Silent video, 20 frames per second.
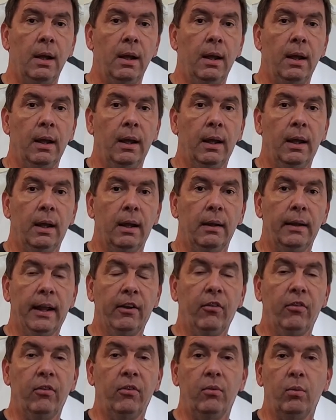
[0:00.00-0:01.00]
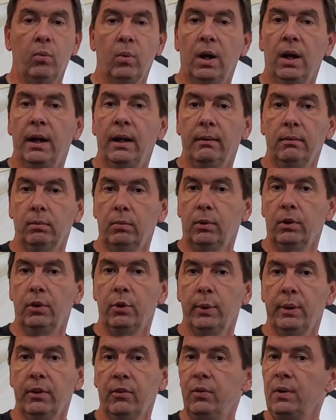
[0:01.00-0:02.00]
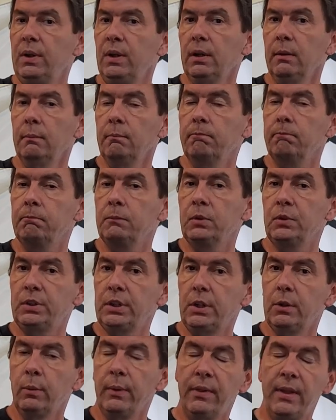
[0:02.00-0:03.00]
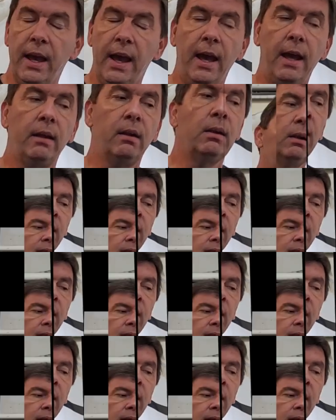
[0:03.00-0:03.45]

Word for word: And that's why we're doing this video. So with that,